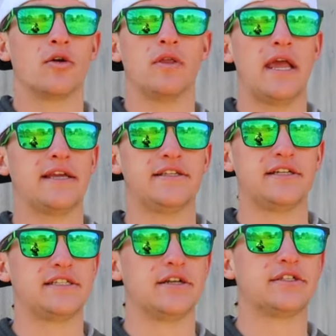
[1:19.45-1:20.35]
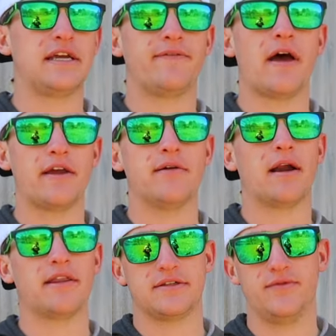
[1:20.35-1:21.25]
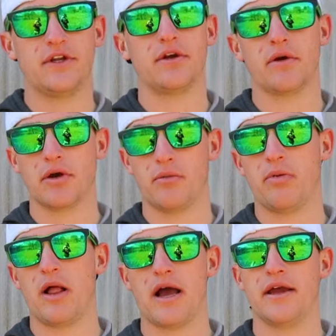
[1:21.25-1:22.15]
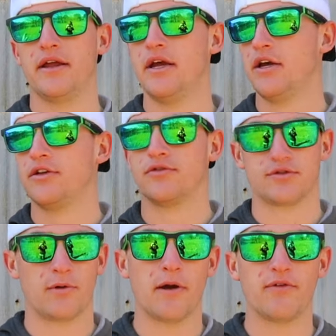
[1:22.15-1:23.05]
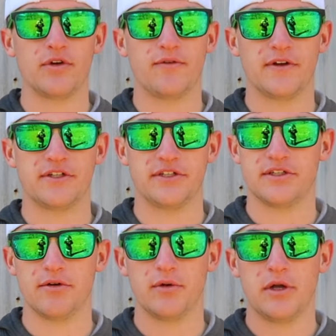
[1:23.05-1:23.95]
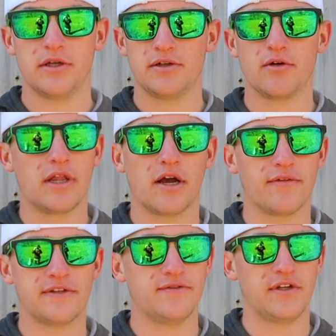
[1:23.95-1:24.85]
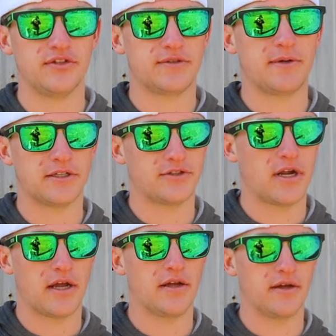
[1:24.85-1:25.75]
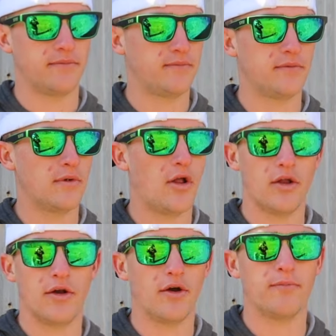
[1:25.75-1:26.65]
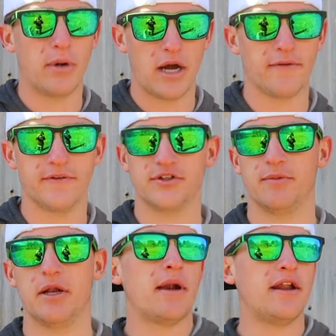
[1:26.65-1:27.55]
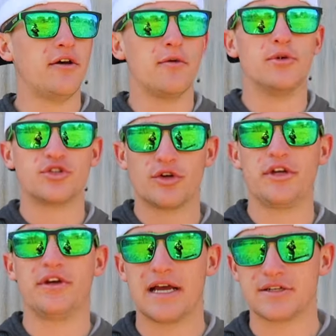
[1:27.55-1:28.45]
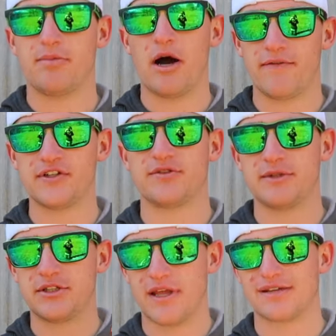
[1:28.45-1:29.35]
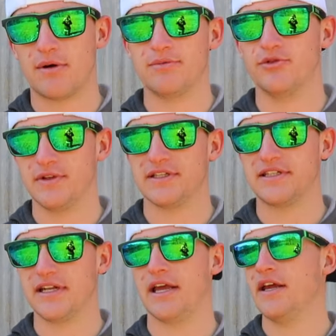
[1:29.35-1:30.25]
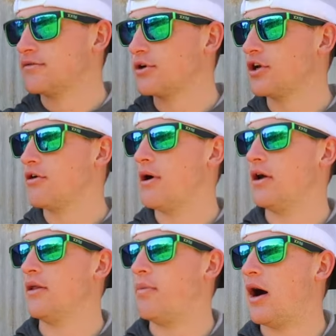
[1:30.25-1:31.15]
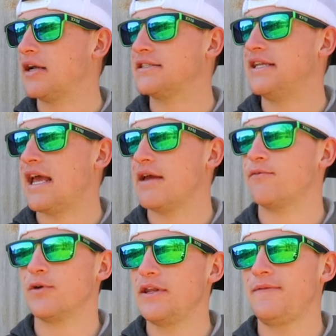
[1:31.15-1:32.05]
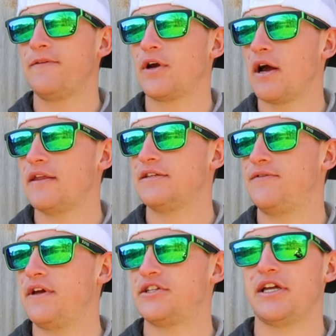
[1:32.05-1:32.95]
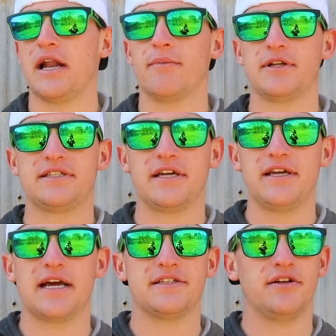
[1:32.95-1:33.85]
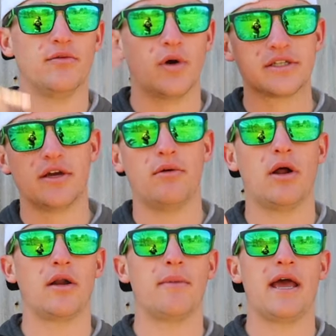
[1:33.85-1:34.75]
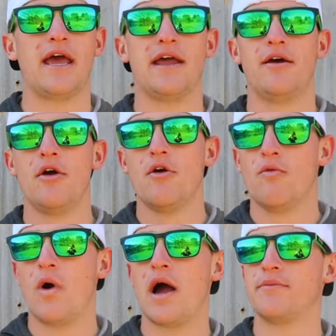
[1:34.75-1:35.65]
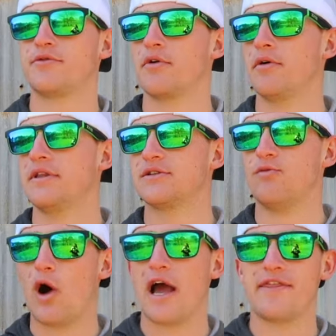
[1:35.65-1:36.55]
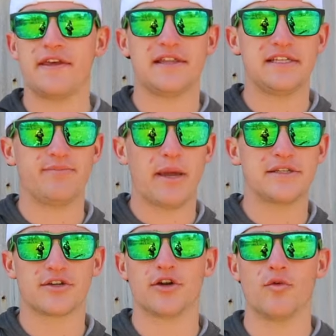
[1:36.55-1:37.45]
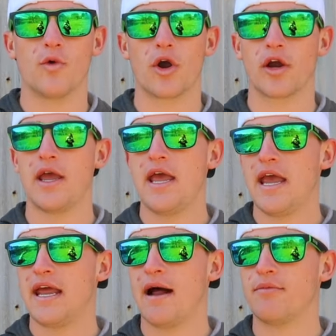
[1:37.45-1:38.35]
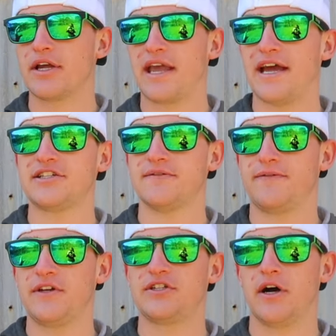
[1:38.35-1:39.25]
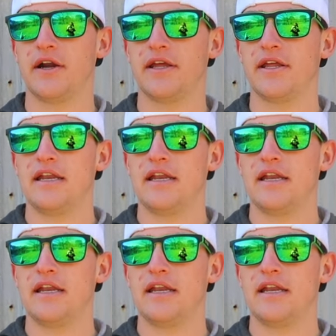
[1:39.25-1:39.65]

or lakes, you can still take value out of this video and go apply it towards wherever you're fishing. So don't click off this video just because you're not all in all pond fishermen. But I know a majority of you guys are pond fishermen, so that's why I'm doing this today. So we're gonna go out on the pond today and really figure out these fish, and I'm gonna tell you guys, you know, what's going on in my head, why I'm throwing this, why I think these baits are gonna work, and I'm gonna catch some fish on it.